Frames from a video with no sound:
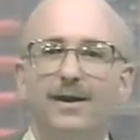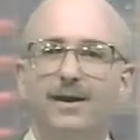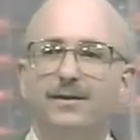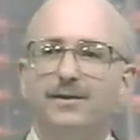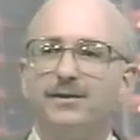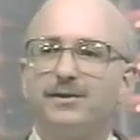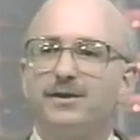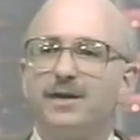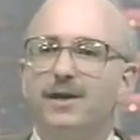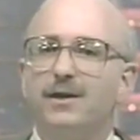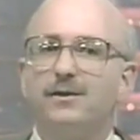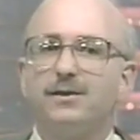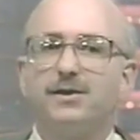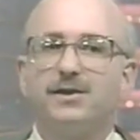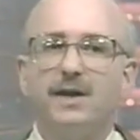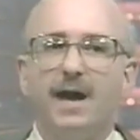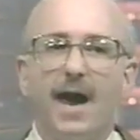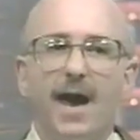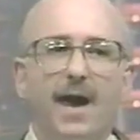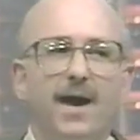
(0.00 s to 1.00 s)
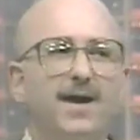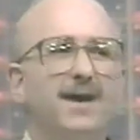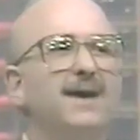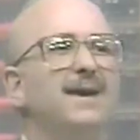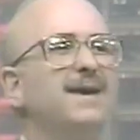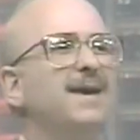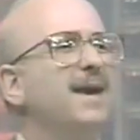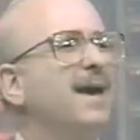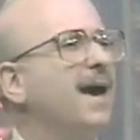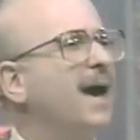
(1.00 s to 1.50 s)
Do skiers say,
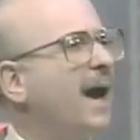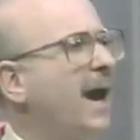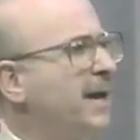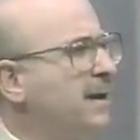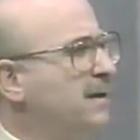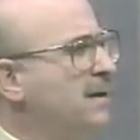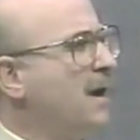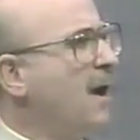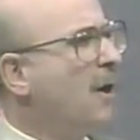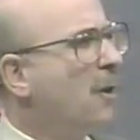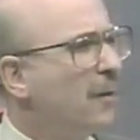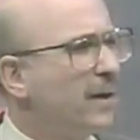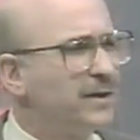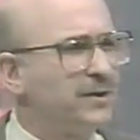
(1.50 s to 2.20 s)
Yeah, I know